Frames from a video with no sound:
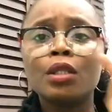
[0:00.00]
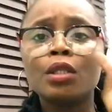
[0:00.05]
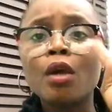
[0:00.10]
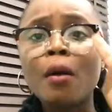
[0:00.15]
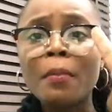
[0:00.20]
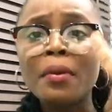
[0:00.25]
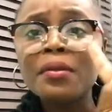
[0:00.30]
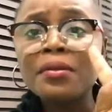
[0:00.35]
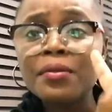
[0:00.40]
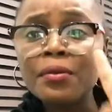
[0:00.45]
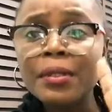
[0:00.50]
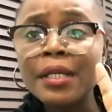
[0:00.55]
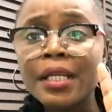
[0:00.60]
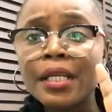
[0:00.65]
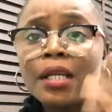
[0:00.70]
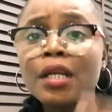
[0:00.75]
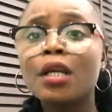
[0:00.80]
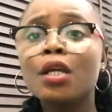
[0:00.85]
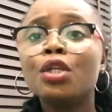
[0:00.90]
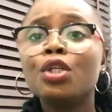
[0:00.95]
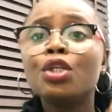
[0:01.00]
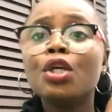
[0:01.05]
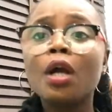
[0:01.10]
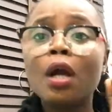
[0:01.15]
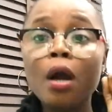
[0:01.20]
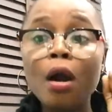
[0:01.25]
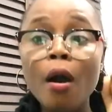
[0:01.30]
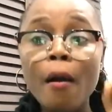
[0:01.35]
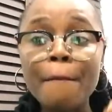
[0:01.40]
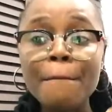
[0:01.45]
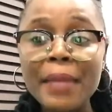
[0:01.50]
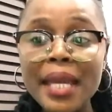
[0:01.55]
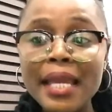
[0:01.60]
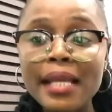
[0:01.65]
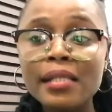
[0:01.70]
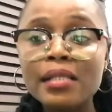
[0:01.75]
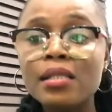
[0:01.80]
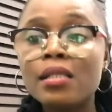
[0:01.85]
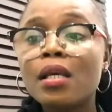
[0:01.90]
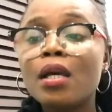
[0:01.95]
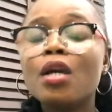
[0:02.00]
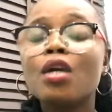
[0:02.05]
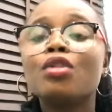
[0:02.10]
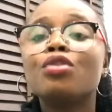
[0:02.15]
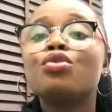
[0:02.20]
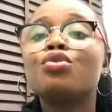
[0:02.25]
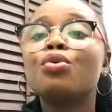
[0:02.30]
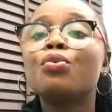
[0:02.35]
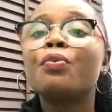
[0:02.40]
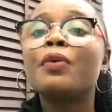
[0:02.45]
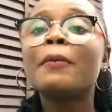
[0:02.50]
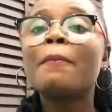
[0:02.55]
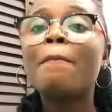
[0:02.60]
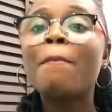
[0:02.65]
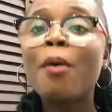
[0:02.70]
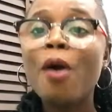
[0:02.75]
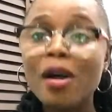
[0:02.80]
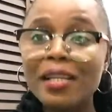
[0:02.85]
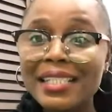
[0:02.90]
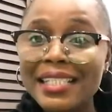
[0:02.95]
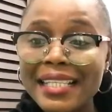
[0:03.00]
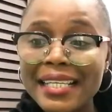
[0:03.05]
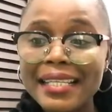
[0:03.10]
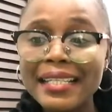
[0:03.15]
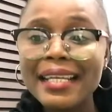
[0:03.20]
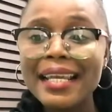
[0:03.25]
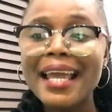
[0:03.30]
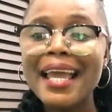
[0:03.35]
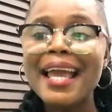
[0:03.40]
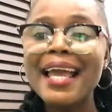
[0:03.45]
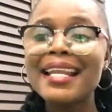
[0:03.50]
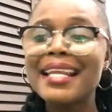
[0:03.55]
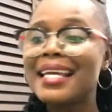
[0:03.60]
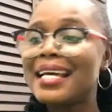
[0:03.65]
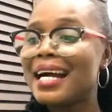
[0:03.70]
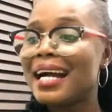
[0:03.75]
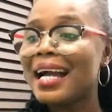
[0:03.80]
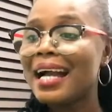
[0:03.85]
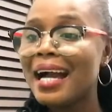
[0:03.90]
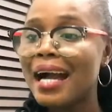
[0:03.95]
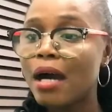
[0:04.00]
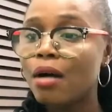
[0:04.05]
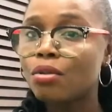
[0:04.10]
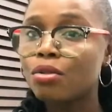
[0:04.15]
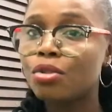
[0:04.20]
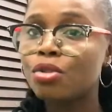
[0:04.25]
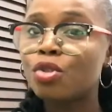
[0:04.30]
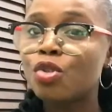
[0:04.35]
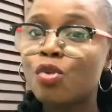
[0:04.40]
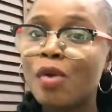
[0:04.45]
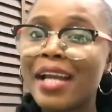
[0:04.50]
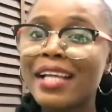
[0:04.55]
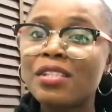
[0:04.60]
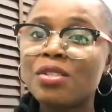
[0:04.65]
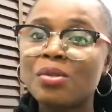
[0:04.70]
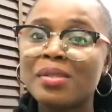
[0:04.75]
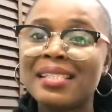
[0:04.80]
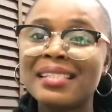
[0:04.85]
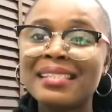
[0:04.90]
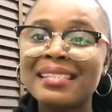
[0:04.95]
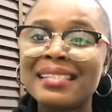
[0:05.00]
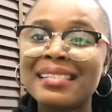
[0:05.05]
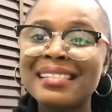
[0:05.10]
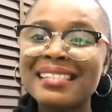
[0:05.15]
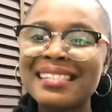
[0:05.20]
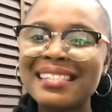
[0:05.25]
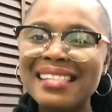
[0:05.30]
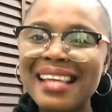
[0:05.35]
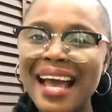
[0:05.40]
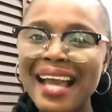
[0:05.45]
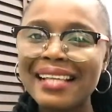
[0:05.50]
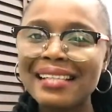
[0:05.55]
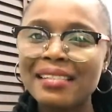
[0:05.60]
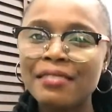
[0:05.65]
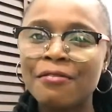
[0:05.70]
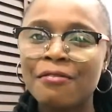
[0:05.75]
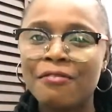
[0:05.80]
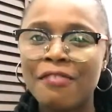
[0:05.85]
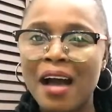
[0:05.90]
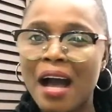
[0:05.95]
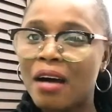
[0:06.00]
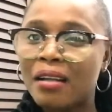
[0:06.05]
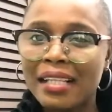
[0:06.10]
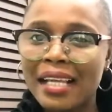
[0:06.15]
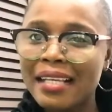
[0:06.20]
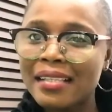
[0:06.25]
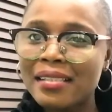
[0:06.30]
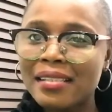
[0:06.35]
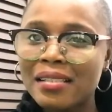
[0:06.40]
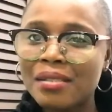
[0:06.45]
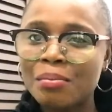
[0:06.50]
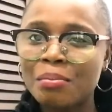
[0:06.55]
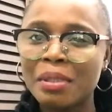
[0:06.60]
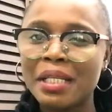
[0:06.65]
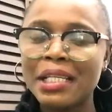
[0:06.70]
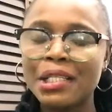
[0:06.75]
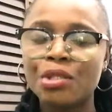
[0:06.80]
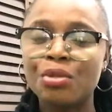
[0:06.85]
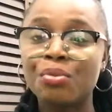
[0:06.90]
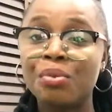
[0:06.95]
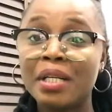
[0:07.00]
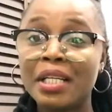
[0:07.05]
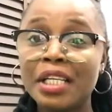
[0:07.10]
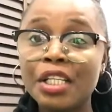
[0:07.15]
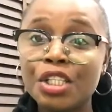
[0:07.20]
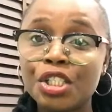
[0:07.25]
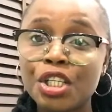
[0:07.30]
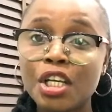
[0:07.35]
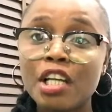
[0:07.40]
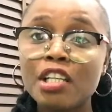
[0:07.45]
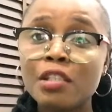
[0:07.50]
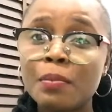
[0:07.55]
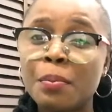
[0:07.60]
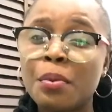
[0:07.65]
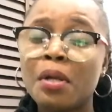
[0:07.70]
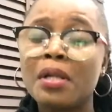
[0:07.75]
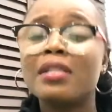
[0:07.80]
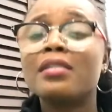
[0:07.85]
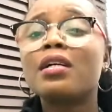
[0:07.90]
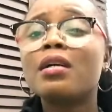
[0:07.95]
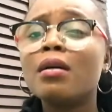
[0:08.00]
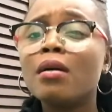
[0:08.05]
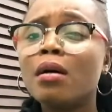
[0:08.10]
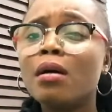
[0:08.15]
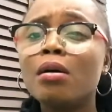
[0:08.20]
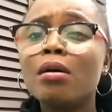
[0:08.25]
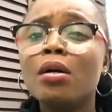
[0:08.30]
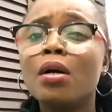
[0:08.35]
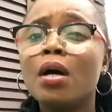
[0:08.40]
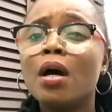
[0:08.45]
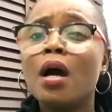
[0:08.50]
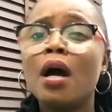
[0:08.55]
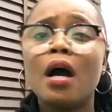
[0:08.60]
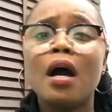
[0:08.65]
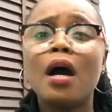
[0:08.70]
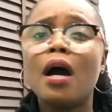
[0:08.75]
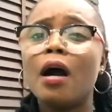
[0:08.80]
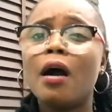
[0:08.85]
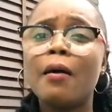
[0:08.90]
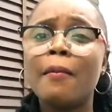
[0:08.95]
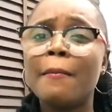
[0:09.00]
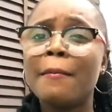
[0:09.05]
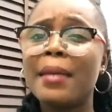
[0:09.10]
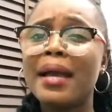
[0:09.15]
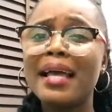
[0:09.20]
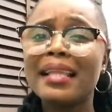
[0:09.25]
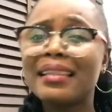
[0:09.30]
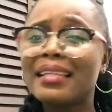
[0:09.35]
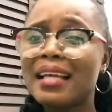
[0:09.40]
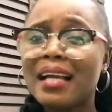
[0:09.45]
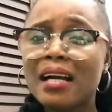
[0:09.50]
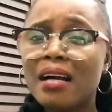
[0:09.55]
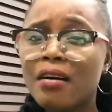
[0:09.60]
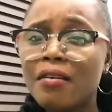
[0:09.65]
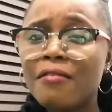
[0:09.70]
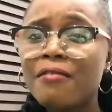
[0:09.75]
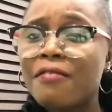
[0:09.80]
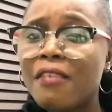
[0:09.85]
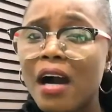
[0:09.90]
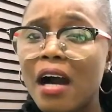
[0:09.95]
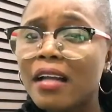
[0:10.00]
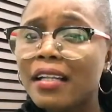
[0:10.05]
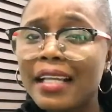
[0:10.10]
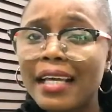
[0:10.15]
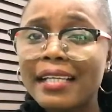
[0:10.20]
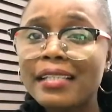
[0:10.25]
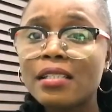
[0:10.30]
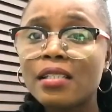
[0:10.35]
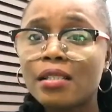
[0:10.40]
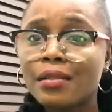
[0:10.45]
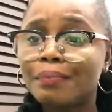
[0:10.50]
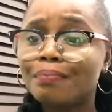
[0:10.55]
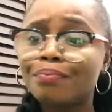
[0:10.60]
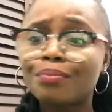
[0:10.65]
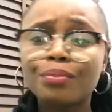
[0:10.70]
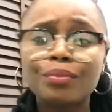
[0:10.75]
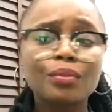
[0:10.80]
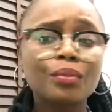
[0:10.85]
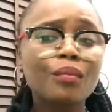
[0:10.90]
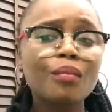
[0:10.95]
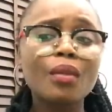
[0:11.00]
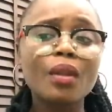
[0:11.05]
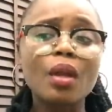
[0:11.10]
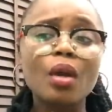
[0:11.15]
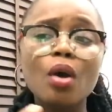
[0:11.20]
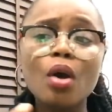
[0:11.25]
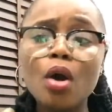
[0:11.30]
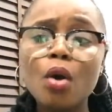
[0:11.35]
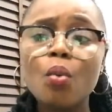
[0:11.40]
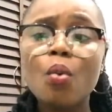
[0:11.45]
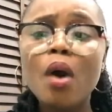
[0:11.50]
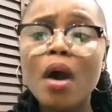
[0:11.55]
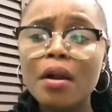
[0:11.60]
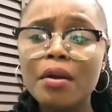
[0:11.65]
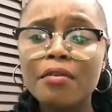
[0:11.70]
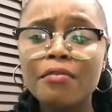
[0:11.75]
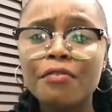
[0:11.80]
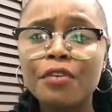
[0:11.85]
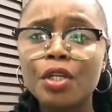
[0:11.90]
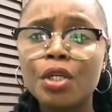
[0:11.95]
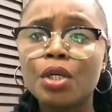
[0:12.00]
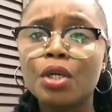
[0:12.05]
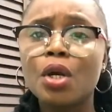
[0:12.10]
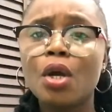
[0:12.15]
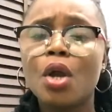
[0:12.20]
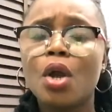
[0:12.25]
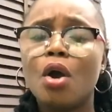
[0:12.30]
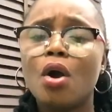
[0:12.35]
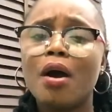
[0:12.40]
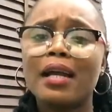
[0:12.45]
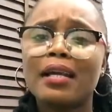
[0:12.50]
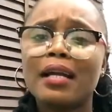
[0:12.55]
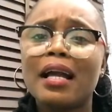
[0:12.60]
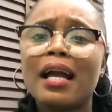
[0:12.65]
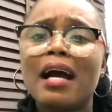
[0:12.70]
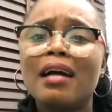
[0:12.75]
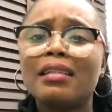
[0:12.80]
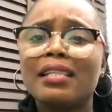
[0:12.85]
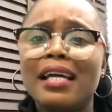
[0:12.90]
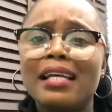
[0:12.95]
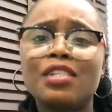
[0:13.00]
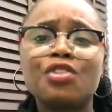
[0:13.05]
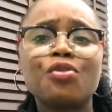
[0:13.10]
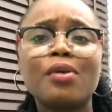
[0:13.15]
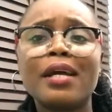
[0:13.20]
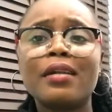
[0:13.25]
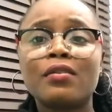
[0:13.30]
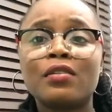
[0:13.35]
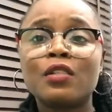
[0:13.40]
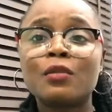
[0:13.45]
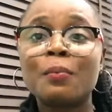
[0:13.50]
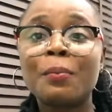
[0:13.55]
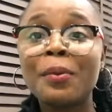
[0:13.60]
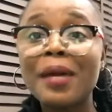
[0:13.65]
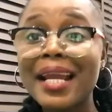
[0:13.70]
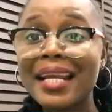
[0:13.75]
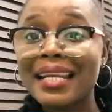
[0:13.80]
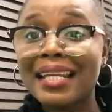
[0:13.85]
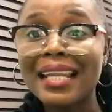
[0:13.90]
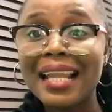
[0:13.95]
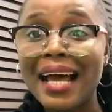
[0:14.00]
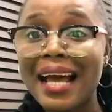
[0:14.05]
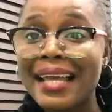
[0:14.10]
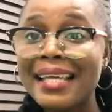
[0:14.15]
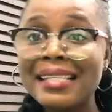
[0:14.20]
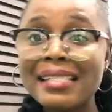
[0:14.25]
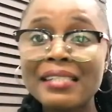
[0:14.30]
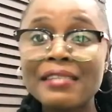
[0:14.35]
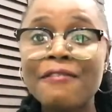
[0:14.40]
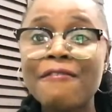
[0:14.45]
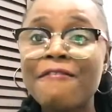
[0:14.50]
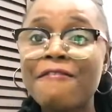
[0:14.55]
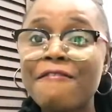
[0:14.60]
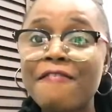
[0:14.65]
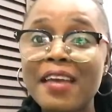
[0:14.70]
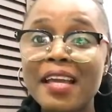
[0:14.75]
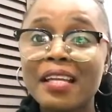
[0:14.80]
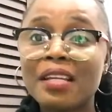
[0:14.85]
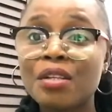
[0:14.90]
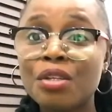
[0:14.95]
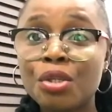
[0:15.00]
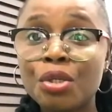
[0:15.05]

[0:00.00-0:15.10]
Number three, you commit to reporting any account trying to incite violence, be it religious, political, ethnical violence, or what have you, or an account that is trying to spread lies, fake